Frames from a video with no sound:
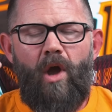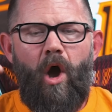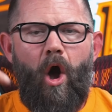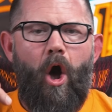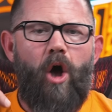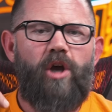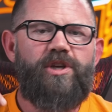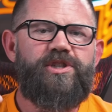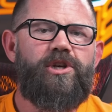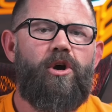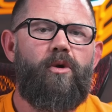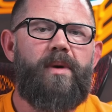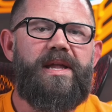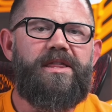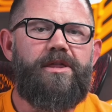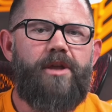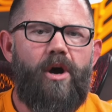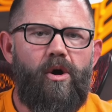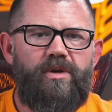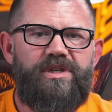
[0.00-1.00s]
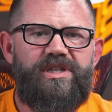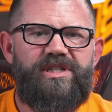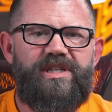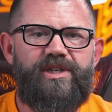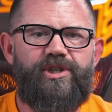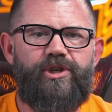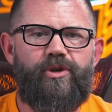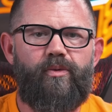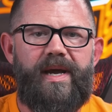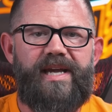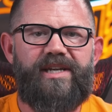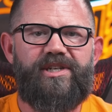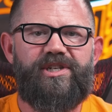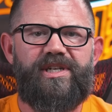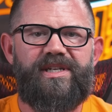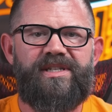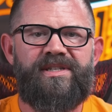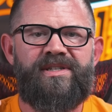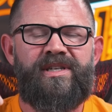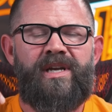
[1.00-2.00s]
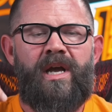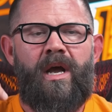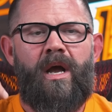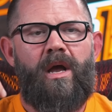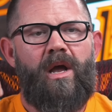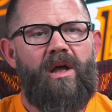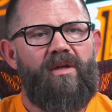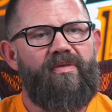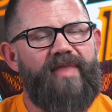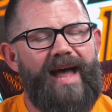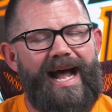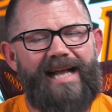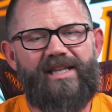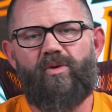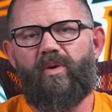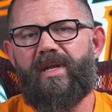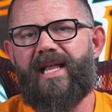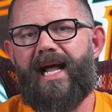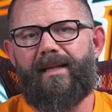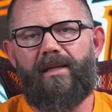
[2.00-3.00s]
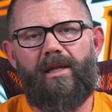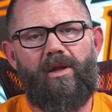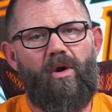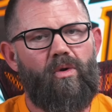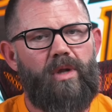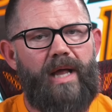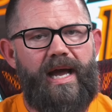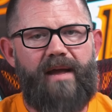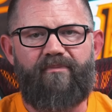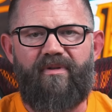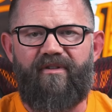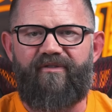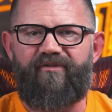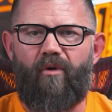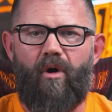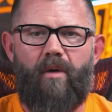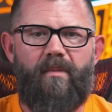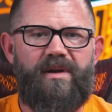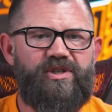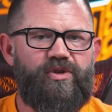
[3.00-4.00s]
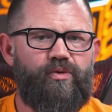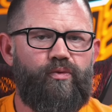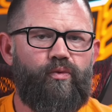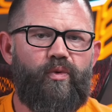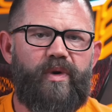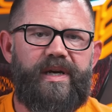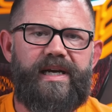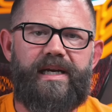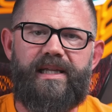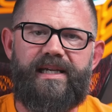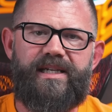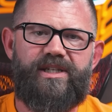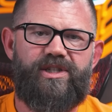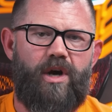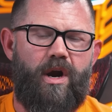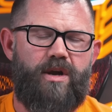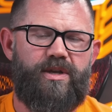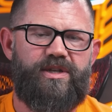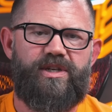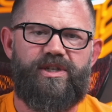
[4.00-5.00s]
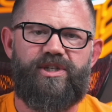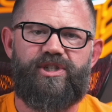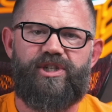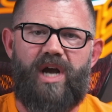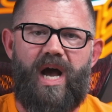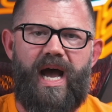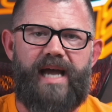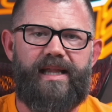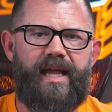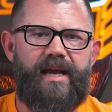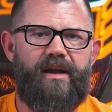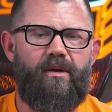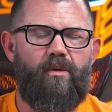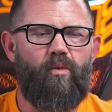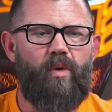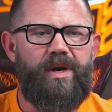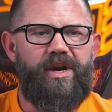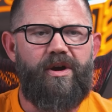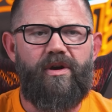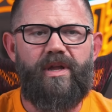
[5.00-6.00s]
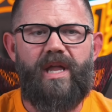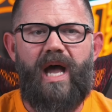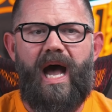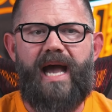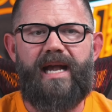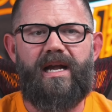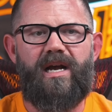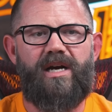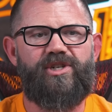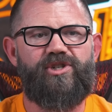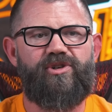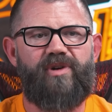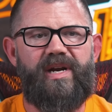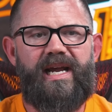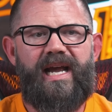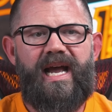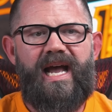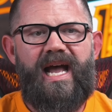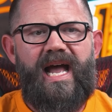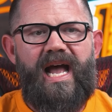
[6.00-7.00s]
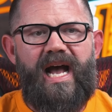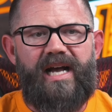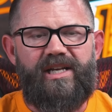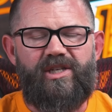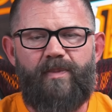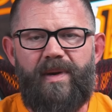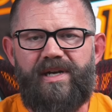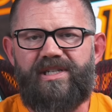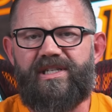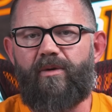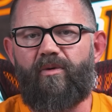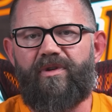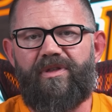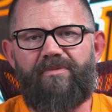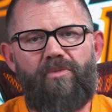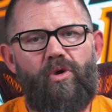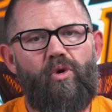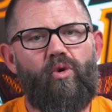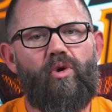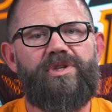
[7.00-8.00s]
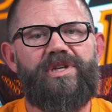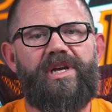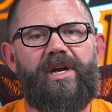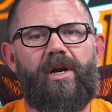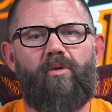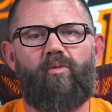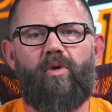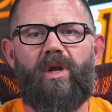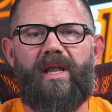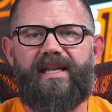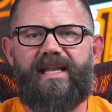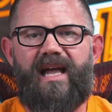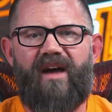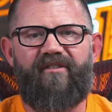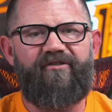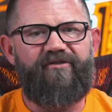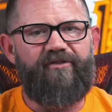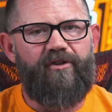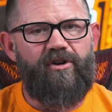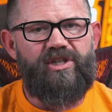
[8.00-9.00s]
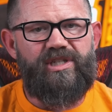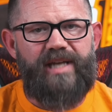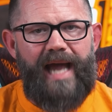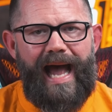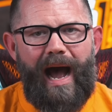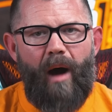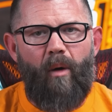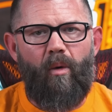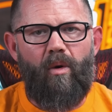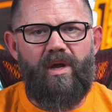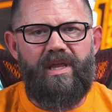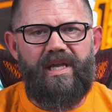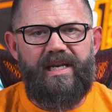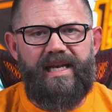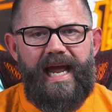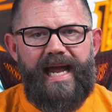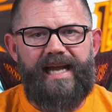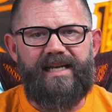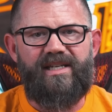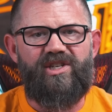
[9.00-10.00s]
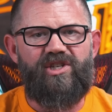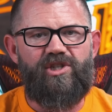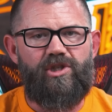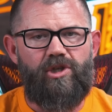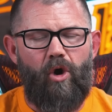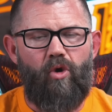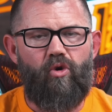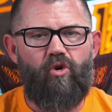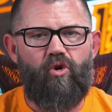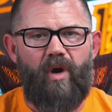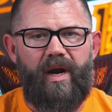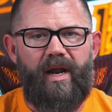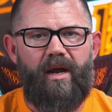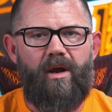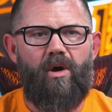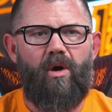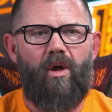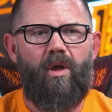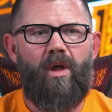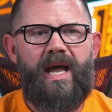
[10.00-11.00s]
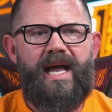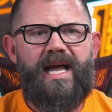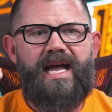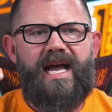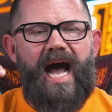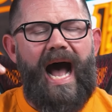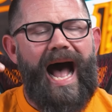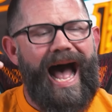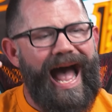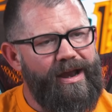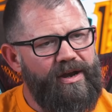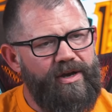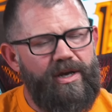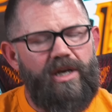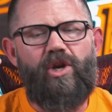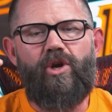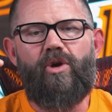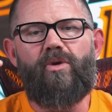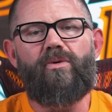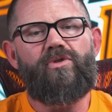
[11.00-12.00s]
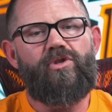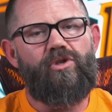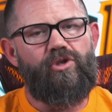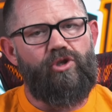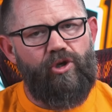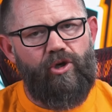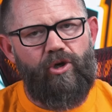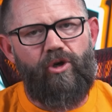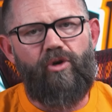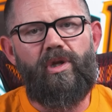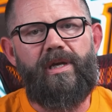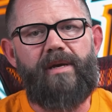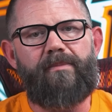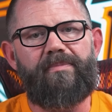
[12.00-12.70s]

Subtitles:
also in those situations, that's where that low light performance really starts to shine. Like when you're in the high country, especially with mule deer, where like that first hour of the day is so critical, I do truly